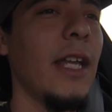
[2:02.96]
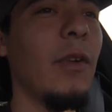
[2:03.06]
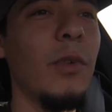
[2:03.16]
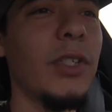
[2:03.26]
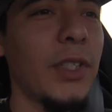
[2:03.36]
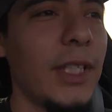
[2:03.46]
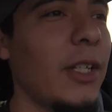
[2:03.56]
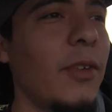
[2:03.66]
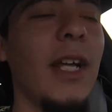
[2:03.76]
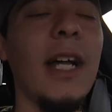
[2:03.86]
it was
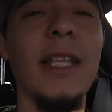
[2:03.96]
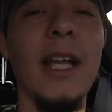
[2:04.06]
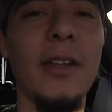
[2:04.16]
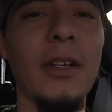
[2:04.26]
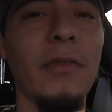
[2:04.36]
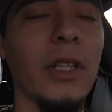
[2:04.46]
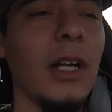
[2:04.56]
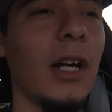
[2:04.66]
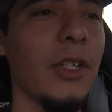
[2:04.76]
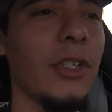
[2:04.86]
still not that good of a
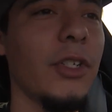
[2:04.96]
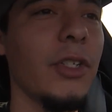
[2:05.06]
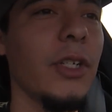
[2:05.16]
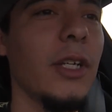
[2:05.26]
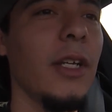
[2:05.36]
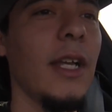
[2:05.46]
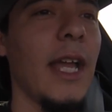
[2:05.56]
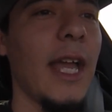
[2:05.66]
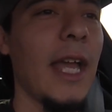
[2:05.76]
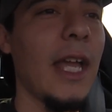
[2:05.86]
launch.
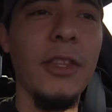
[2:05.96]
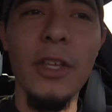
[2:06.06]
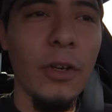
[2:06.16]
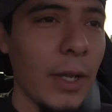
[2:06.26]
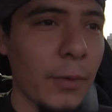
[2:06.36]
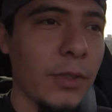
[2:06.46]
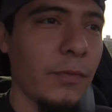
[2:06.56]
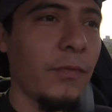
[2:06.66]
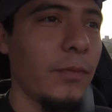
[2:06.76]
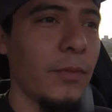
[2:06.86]
And
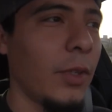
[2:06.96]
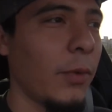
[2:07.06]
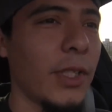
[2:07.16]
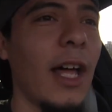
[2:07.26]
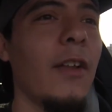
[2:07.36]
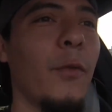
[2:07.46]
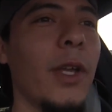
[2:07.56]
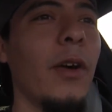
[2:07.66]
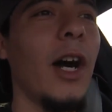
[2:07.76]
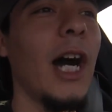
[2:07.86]
there was a lot of
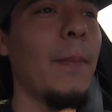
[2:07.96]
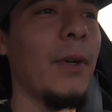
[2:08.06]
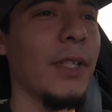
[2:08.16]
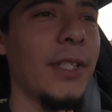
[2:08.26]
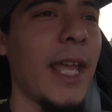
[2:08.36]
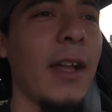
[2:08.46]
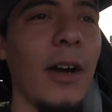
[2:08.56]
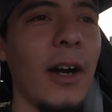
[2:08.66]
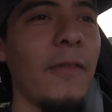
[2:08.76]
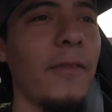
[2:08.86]
wheel hop on the
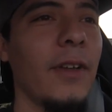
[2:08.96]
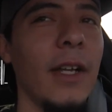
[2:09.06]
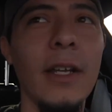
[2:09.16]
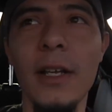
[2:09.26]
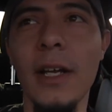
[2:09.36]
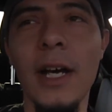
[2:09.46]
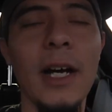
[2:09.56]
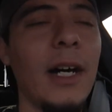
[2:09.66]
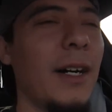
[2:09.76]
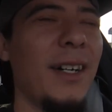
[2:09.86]
takeoff,
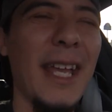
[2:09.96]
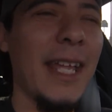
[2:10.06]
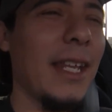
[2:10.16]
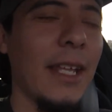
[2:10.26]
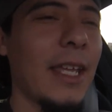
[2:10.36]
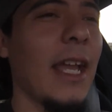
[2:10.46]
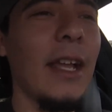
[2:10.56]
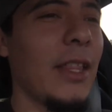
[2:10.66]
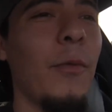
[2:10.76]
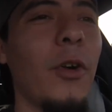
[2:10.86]

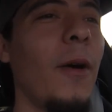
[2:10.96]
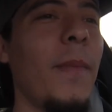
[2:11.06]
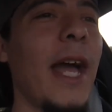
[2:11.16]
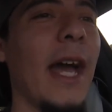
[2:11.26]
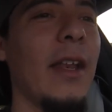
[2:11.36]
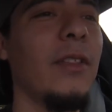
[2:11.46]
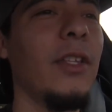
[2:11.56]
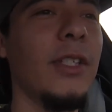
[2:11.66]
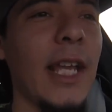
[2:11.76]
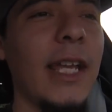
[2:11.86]
and they were all bad.
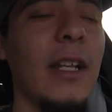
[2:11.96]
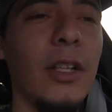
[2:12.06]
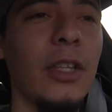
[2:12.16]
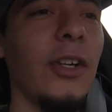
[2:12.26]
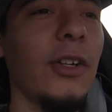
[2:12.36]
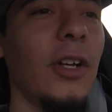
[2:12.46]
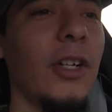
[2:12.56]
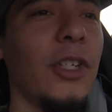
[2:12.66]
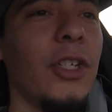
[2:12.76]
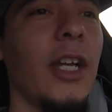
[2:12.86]
The second and the third
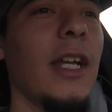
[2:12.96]
launch,